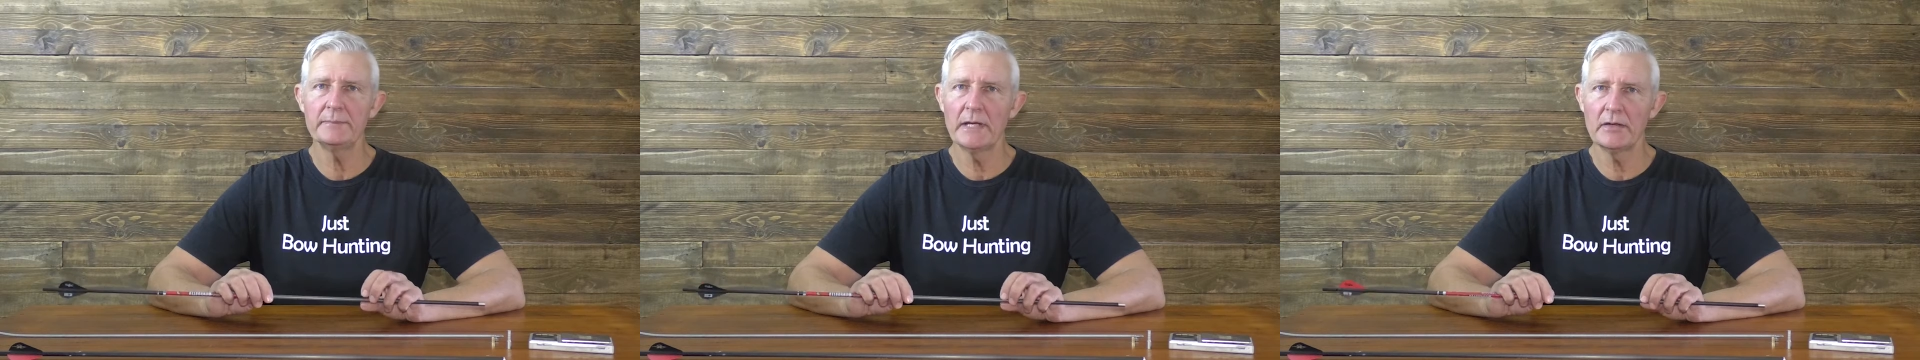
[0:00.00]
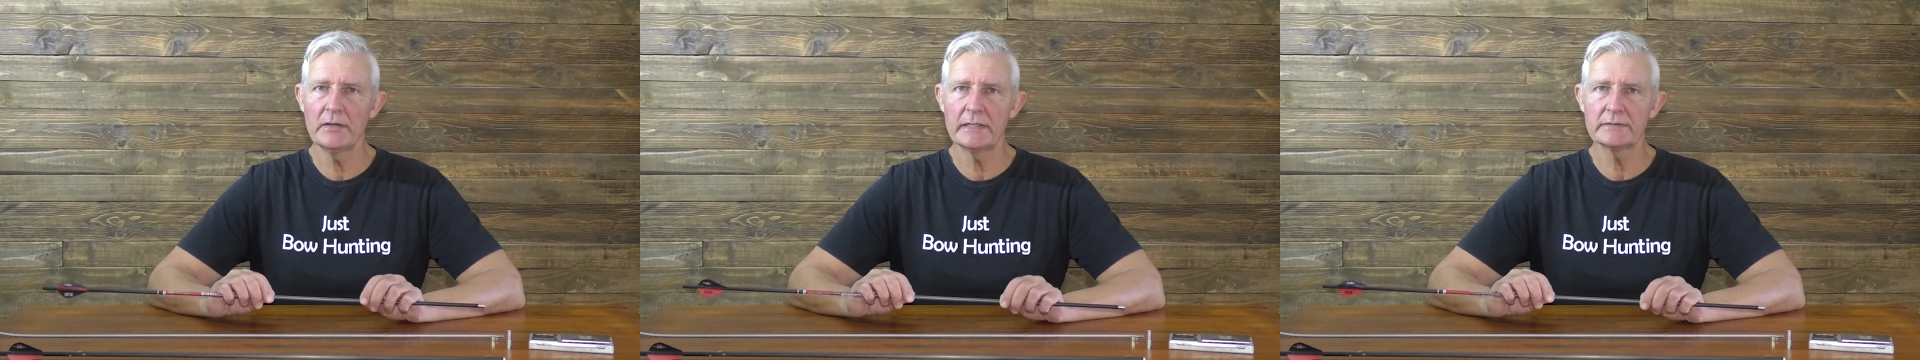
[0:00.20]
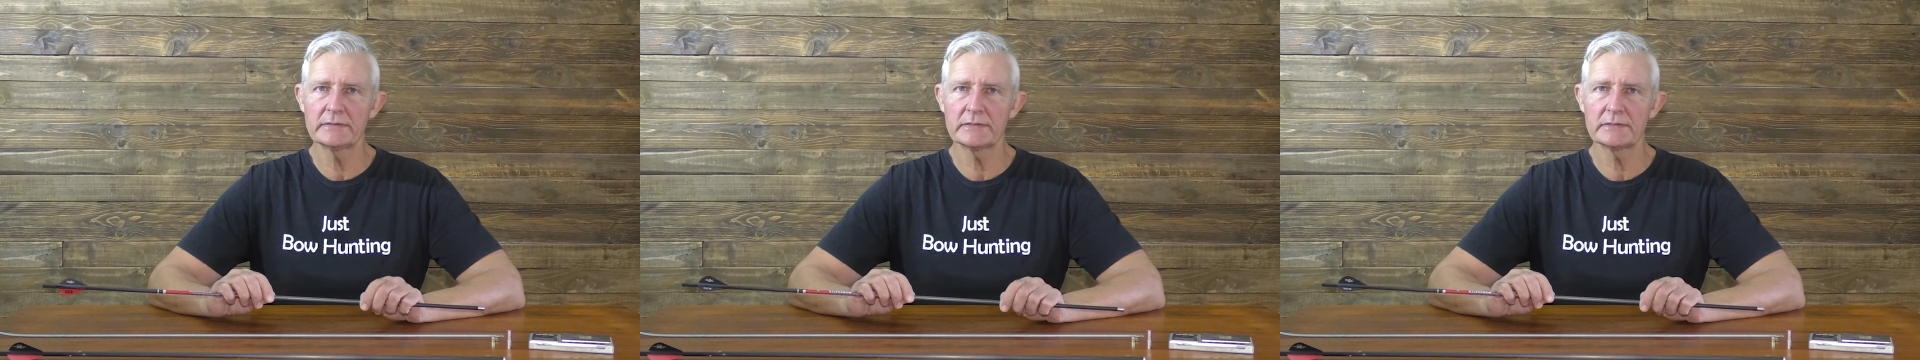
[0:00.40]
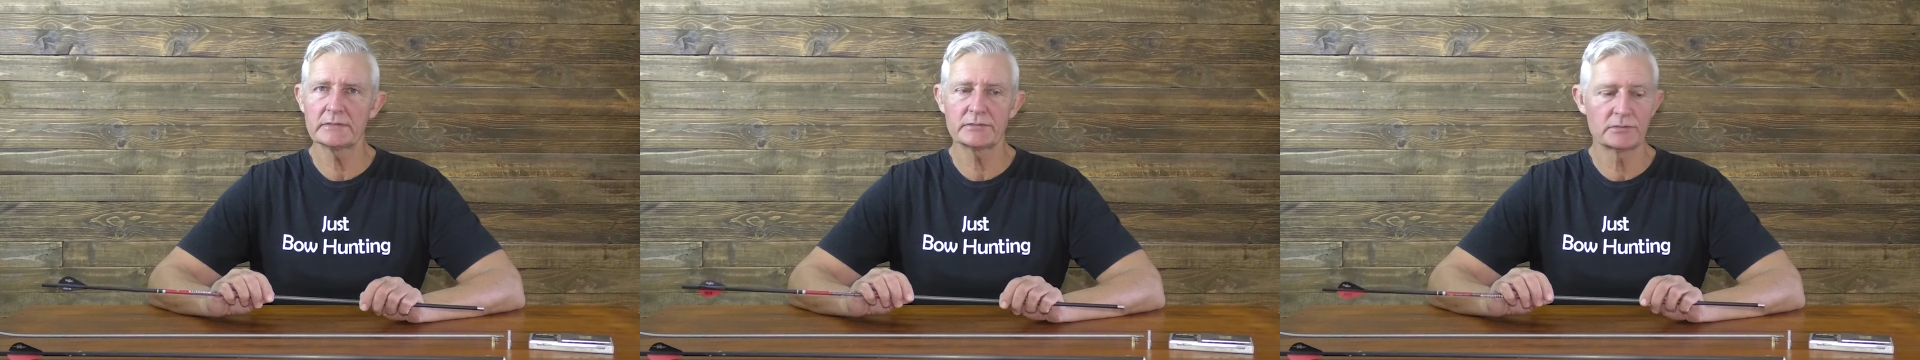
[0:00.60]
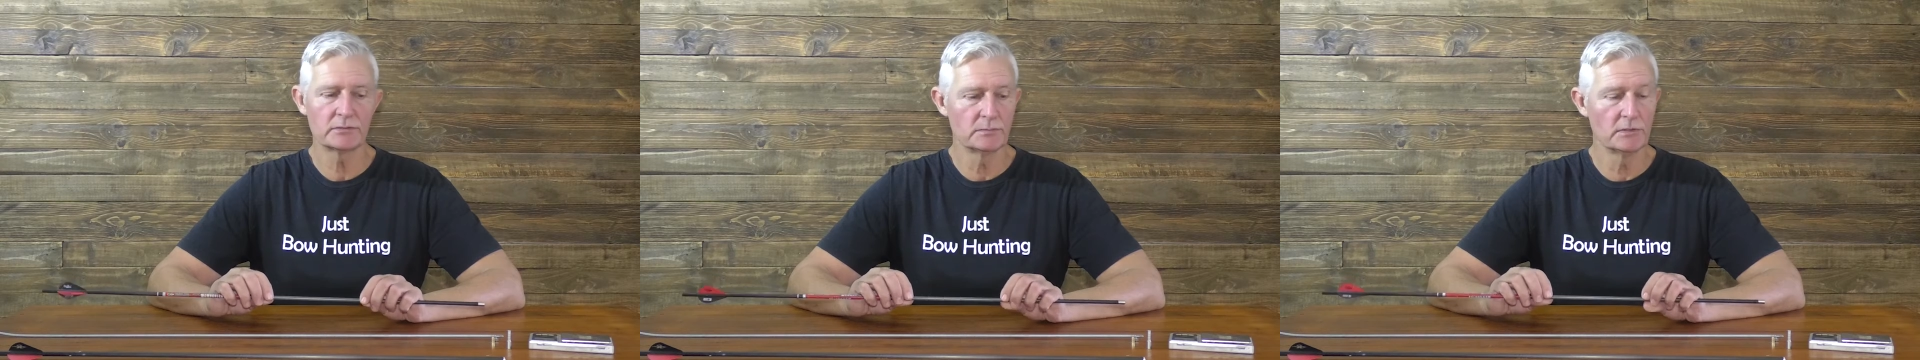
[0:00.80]
bow
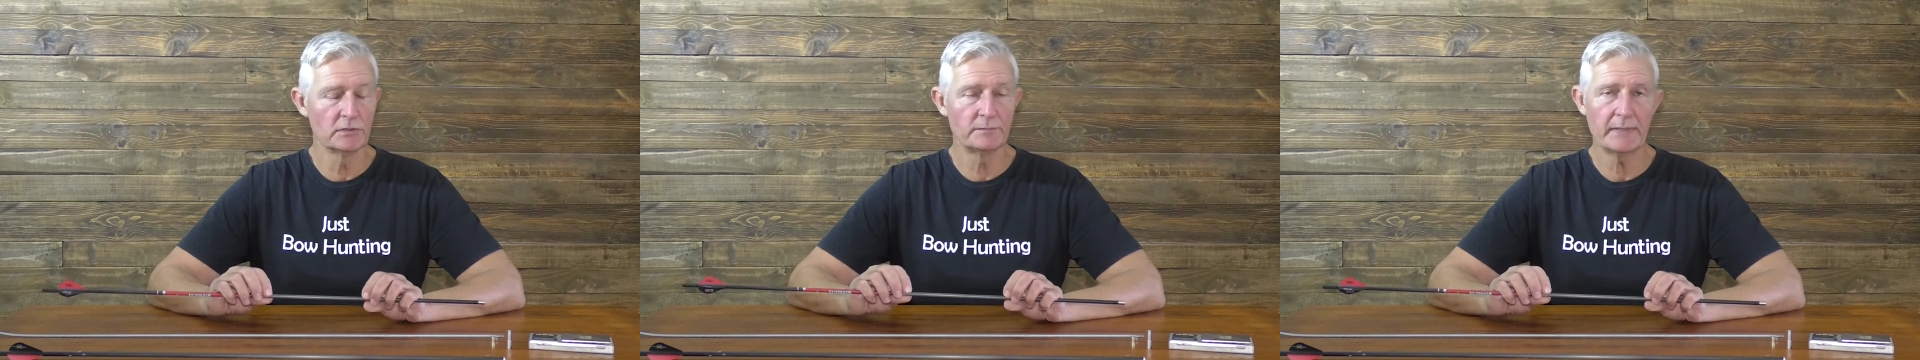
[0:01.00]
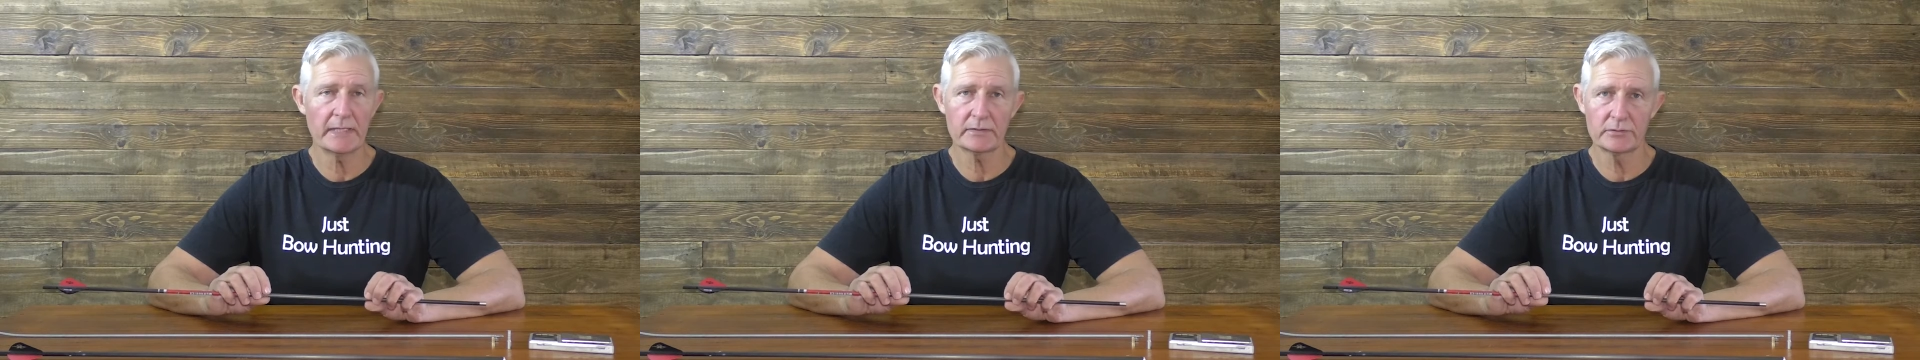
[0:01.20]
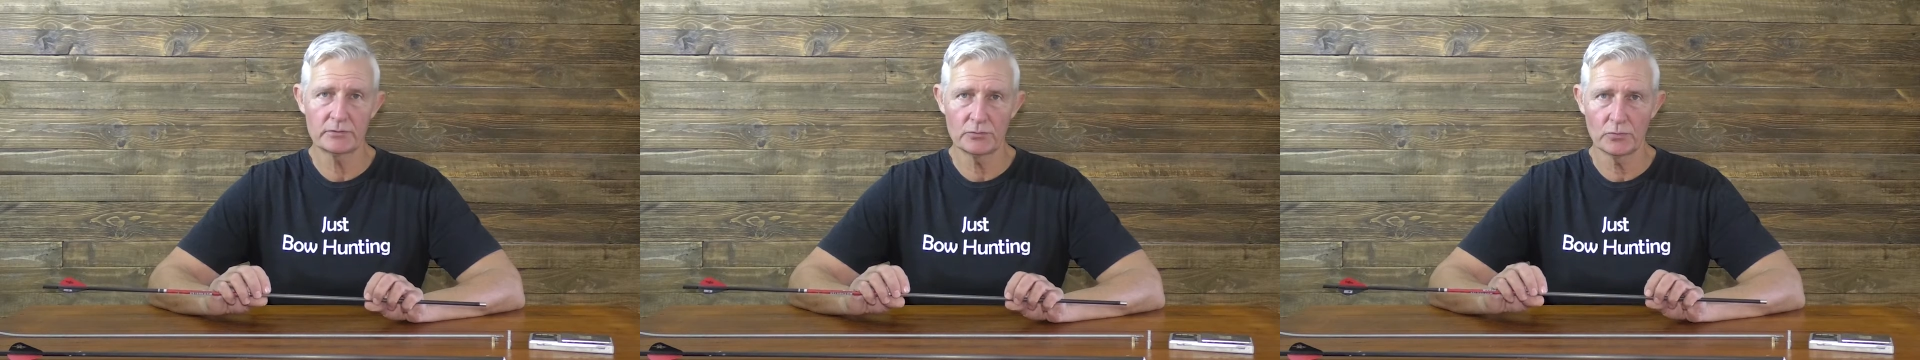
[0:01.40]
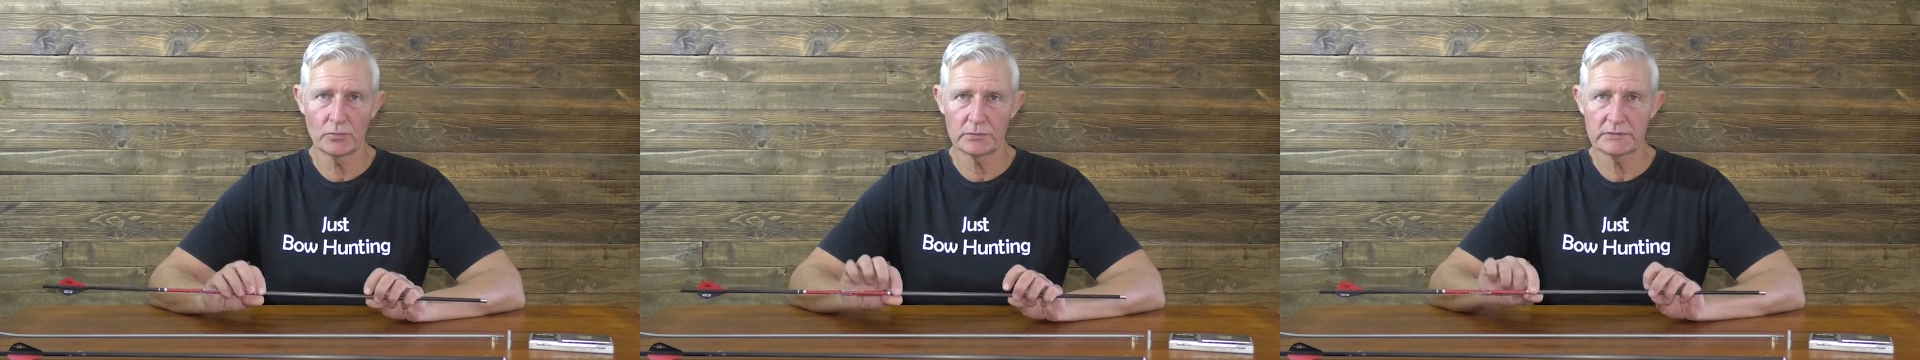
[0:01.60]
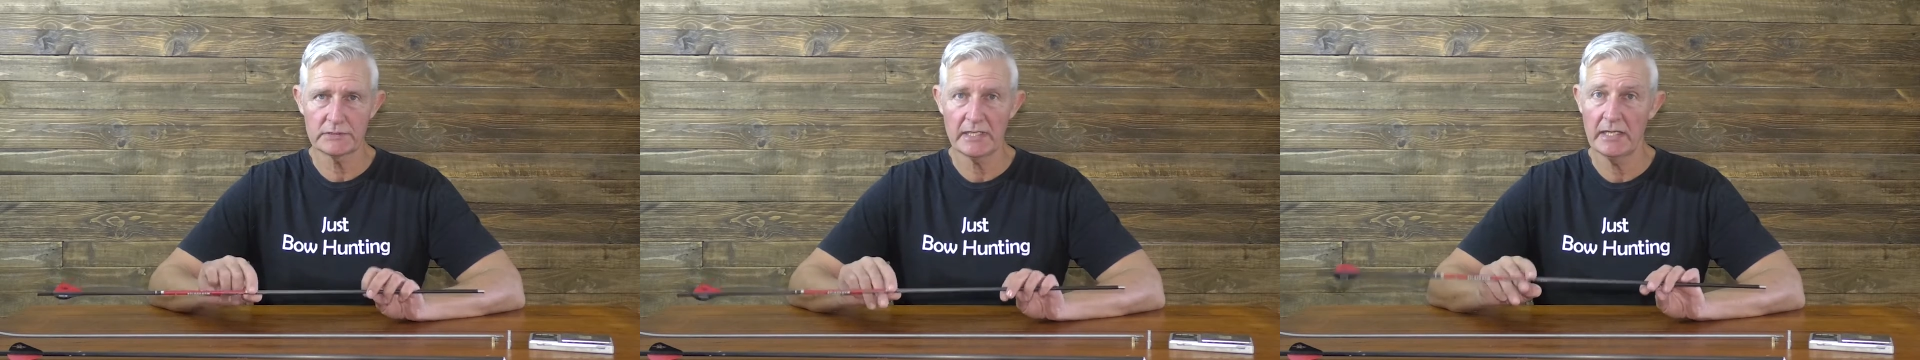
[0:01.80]
hunters to move back
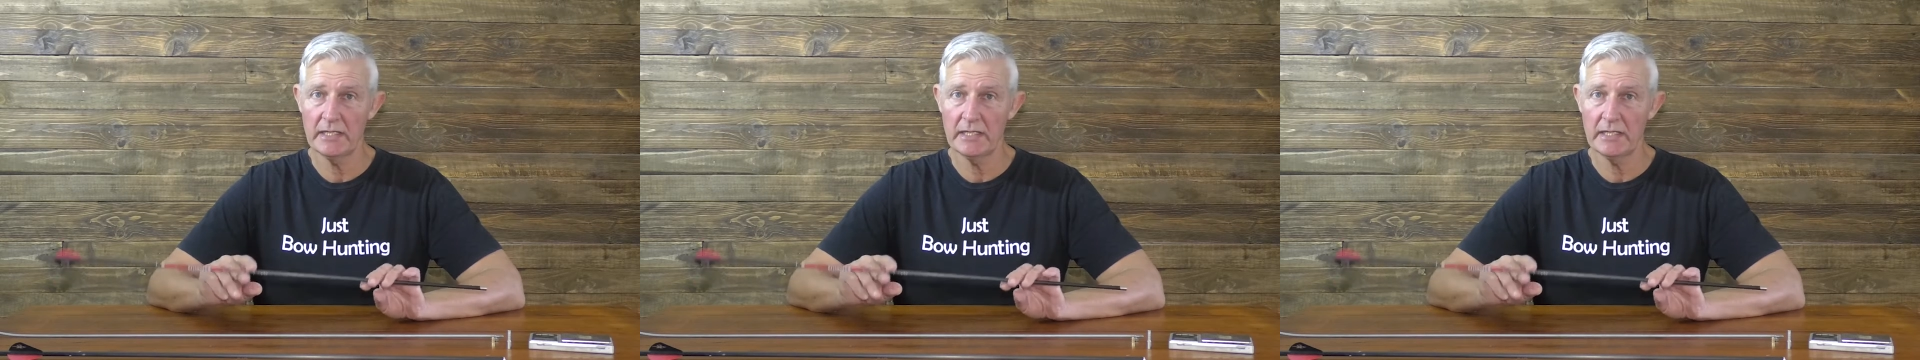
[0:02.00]
towards